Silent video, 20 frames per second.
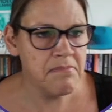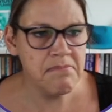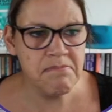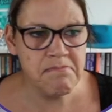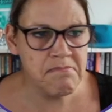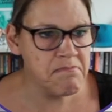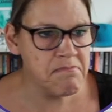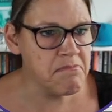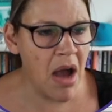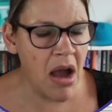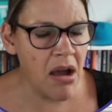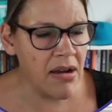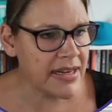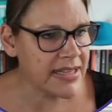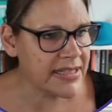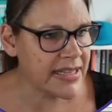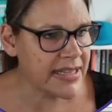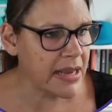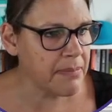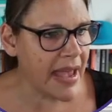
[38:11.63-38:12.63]

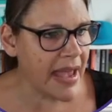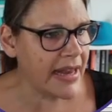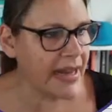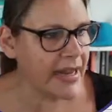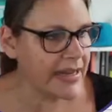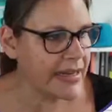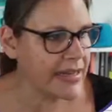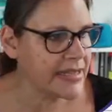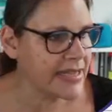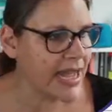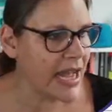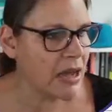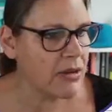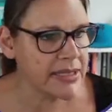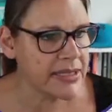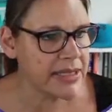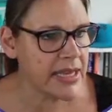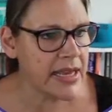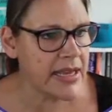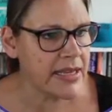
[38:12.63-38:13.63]
marketing mailing list
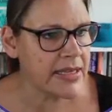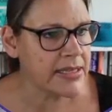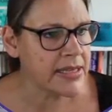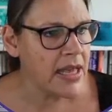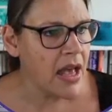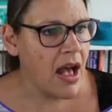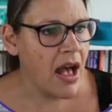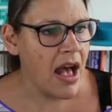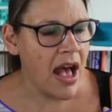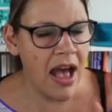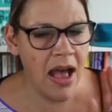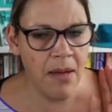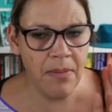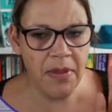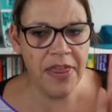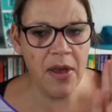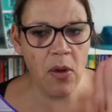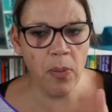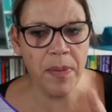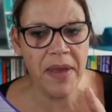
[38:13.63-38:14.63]
houses.
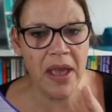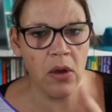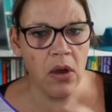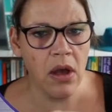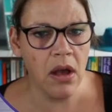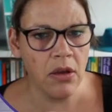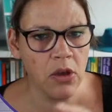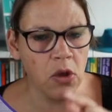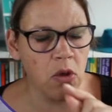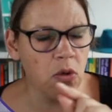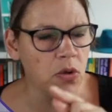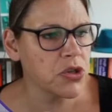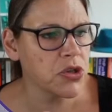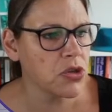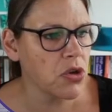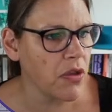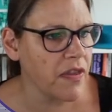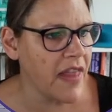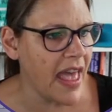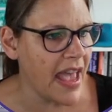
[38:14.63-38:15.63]
There will be a caution
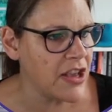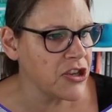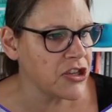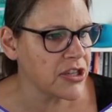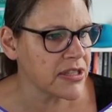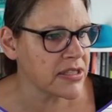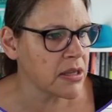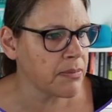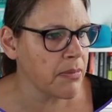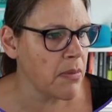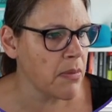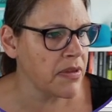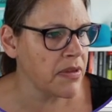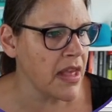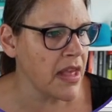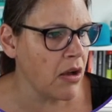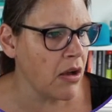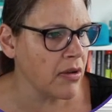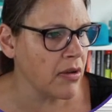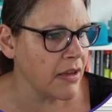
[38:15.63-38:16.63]
on that in just a moment that
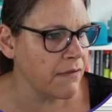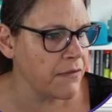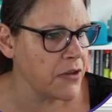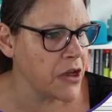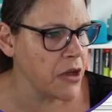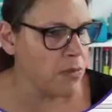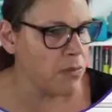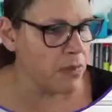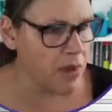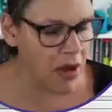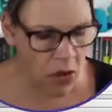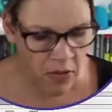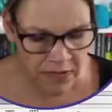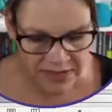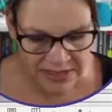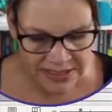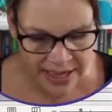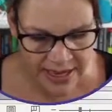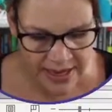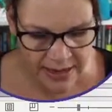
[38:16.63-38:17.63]
I'll give you, but
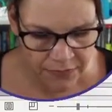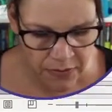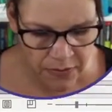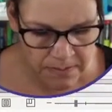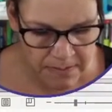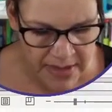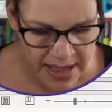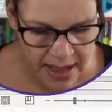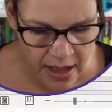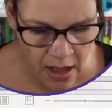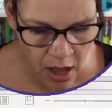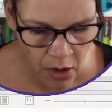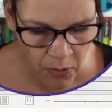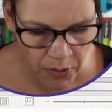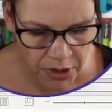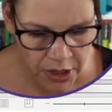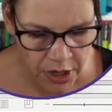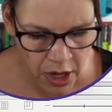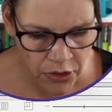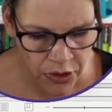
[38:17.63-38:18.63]
obviously for me, I want
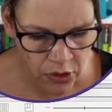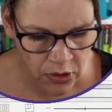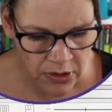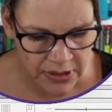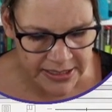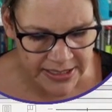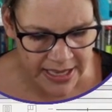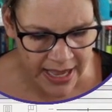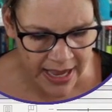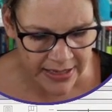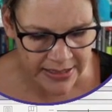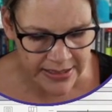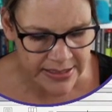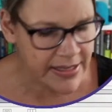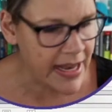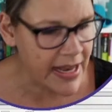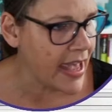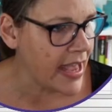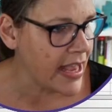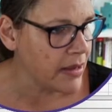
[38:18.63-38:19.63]
to know the contact
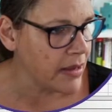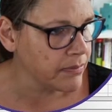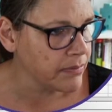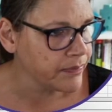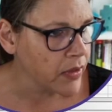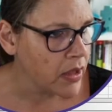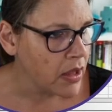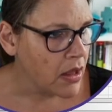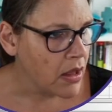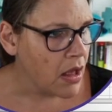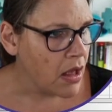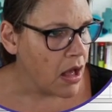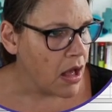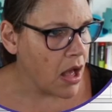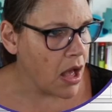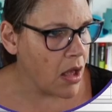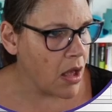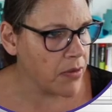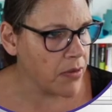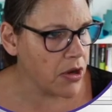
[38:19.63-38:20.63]
name.
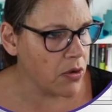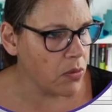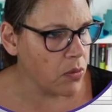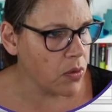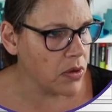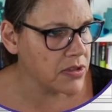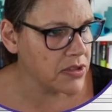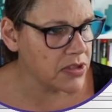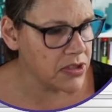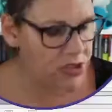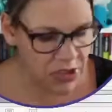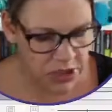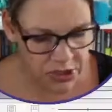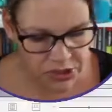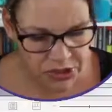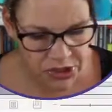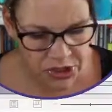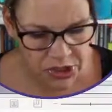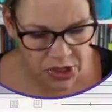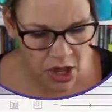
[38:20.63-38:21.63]
I'm going to want
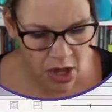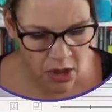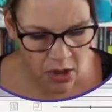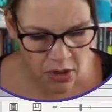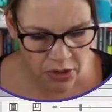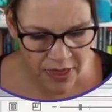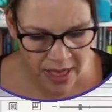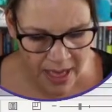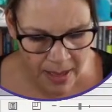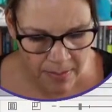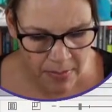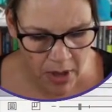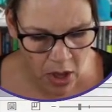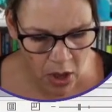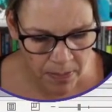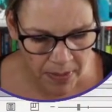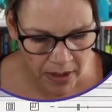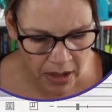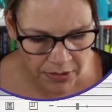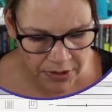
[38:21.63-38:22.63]
to know their
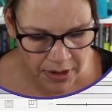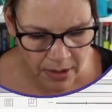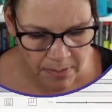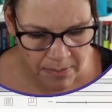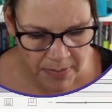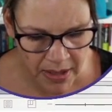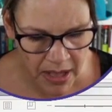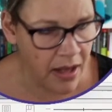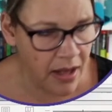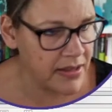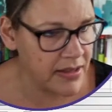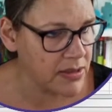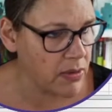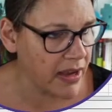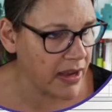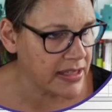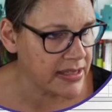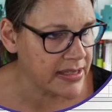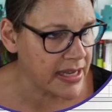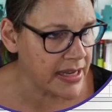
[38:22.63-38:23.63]
mobile number so I
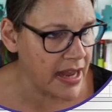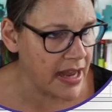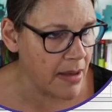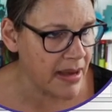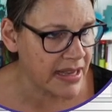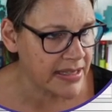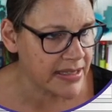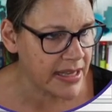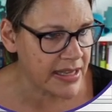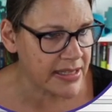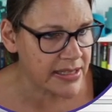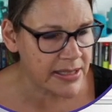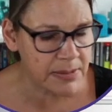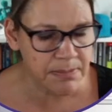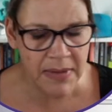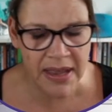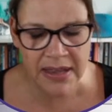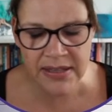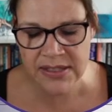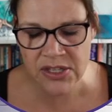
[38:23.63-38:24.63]
can send MSS
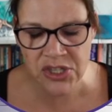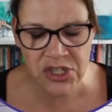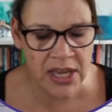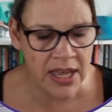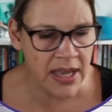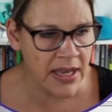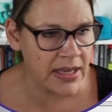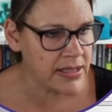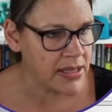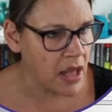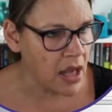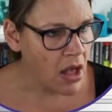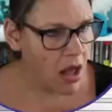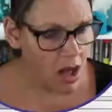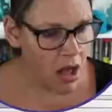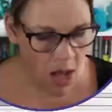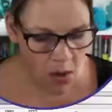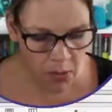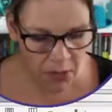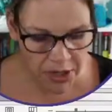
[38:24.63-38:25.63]
messages.
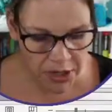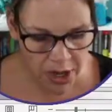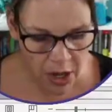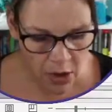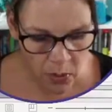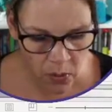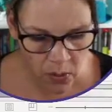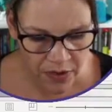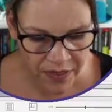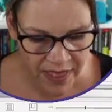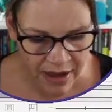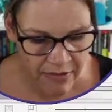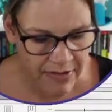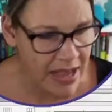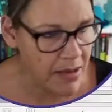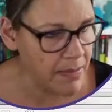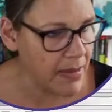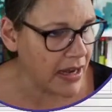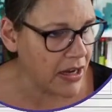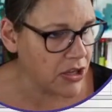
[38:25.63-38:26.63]
I want to know what their
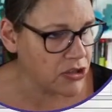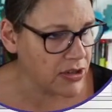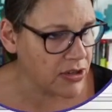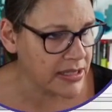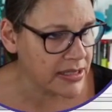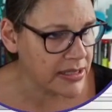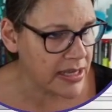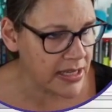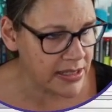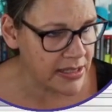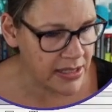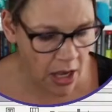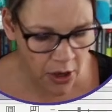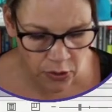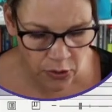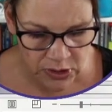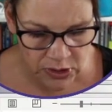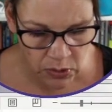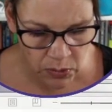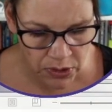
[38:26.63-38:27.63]
email address is. I
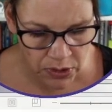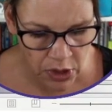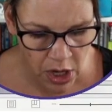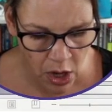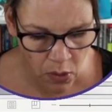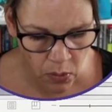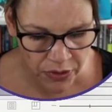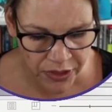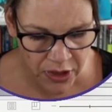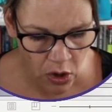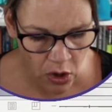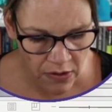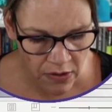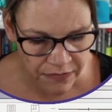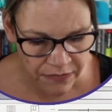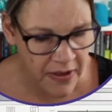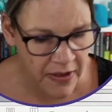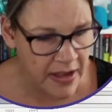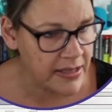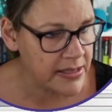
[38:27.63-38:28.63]
also want to know what the
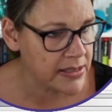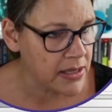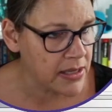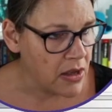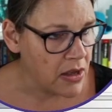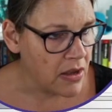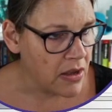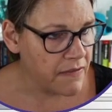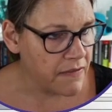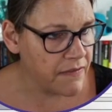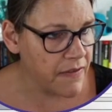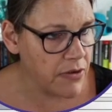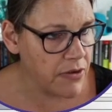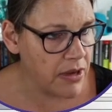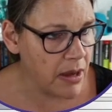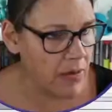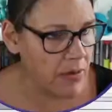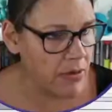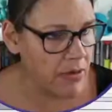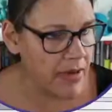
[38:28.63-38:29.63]
office phone
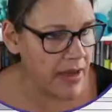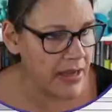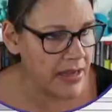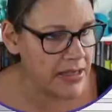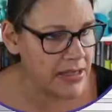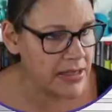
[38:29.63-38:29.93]
number is,